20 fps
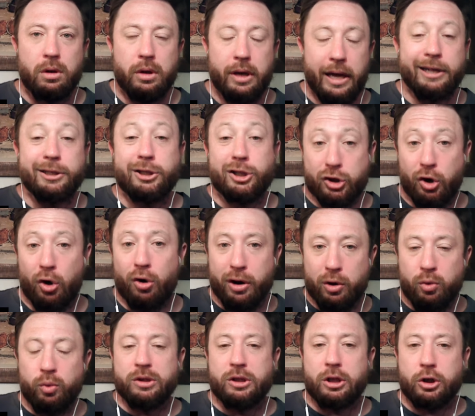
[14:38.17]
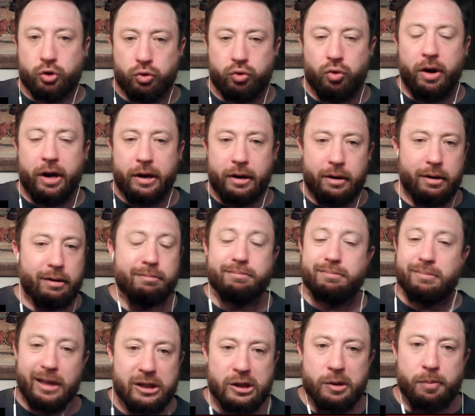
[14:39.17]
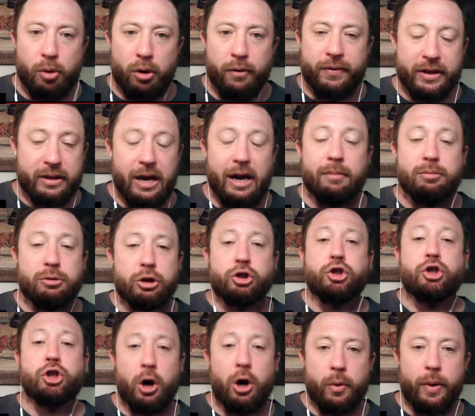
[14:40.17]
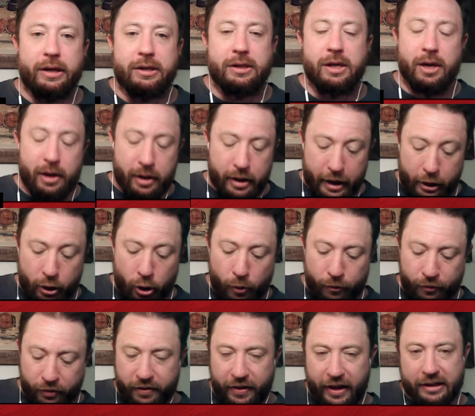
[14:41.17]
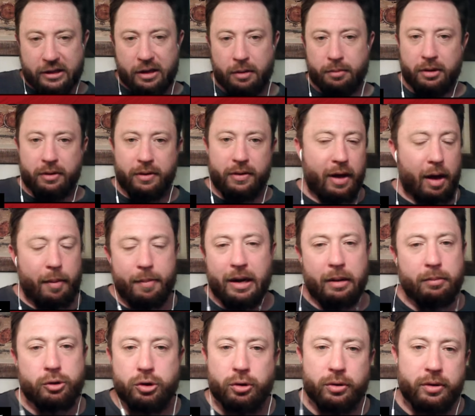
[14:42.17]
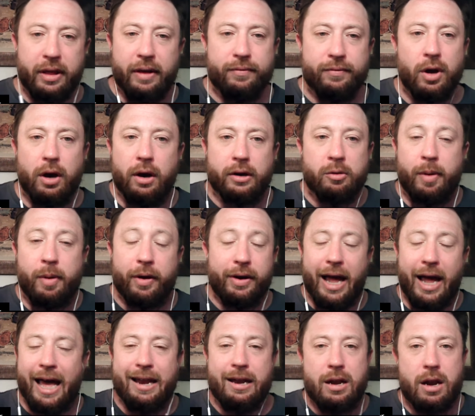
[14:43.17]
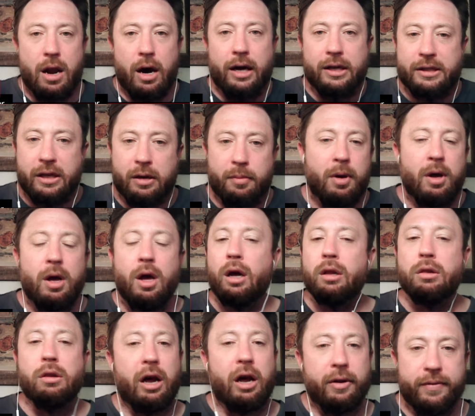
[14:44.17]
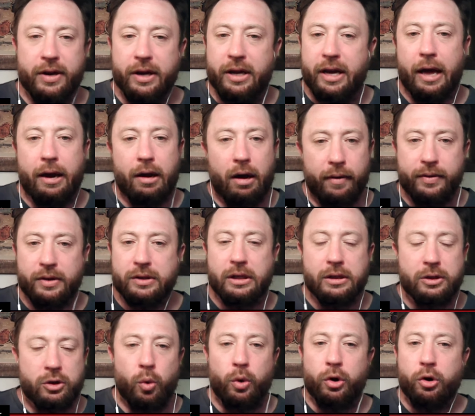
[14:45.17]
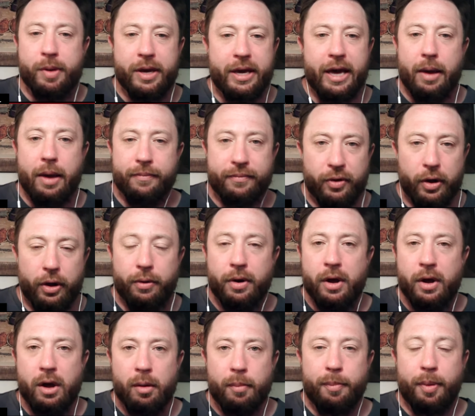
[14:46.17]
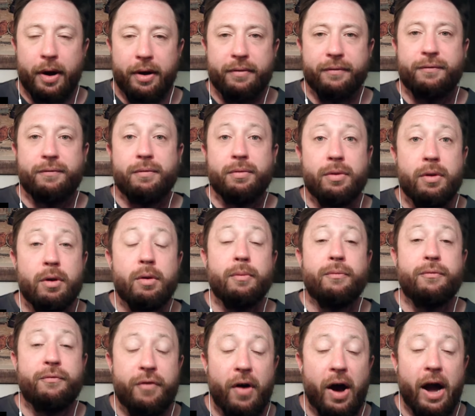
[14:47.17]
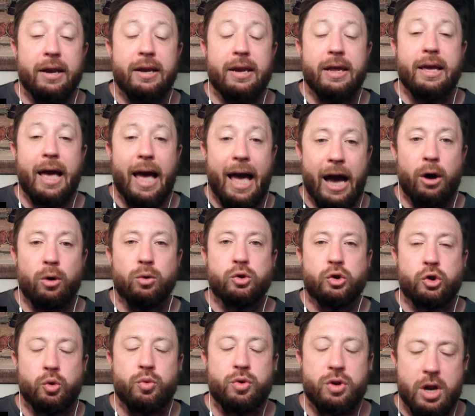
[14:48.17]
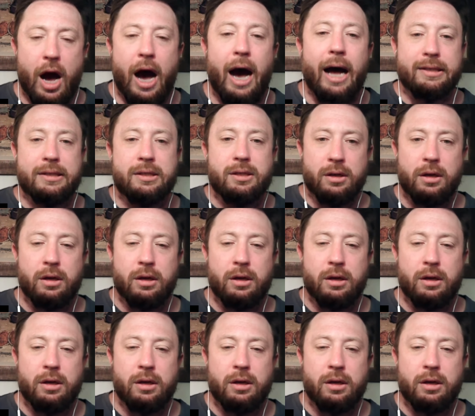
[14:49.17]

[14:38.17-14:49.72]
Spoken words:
And starting with Detroit is a perfect time to show it. And hopefully that's something that, I mean, I'm sure that they've talked about it ad nauseum. A lot of it, again, obviously is going to be game flow, but finding how to not